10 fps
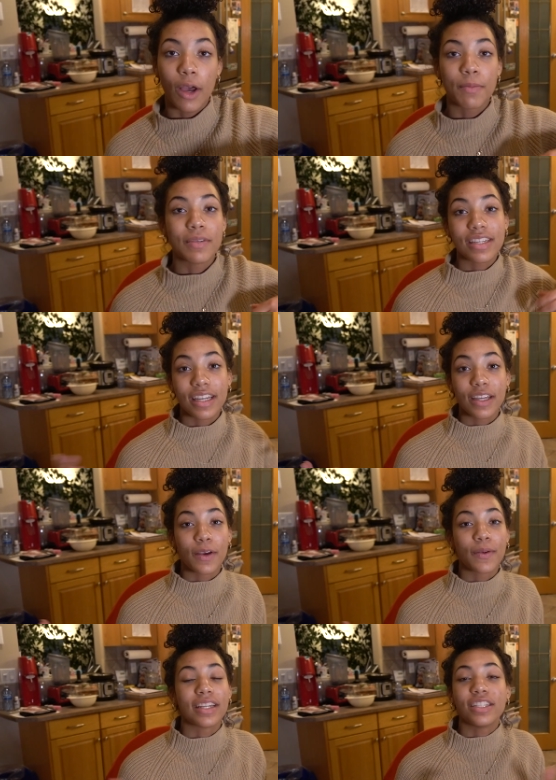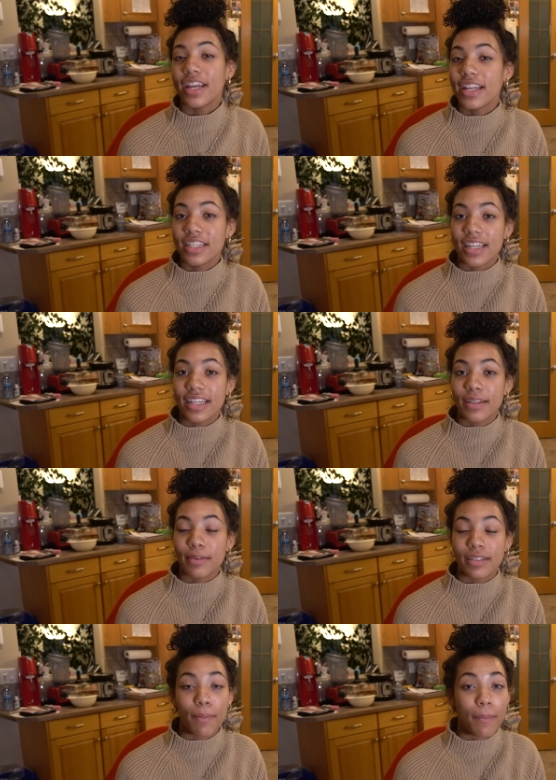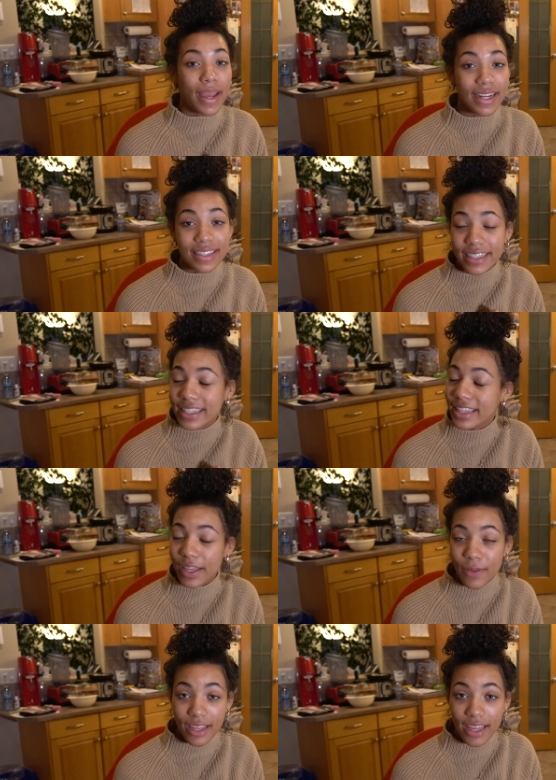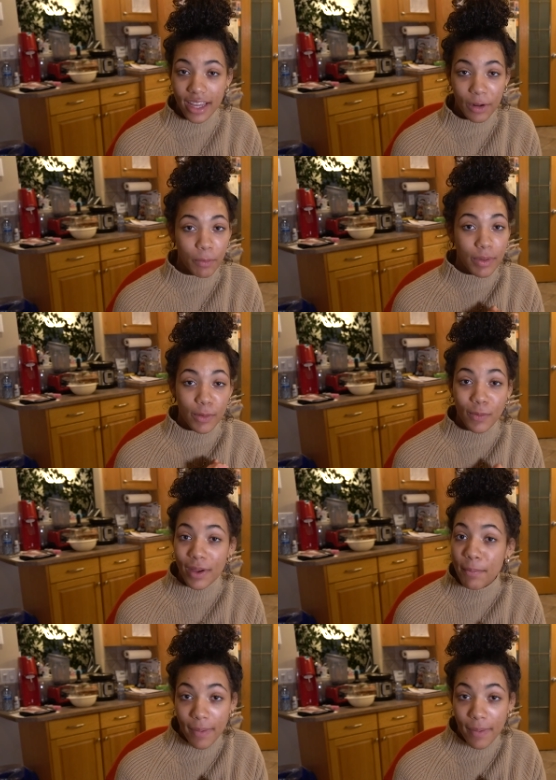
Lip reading: I'm just gonna go get changed into some painting clothing and I will be right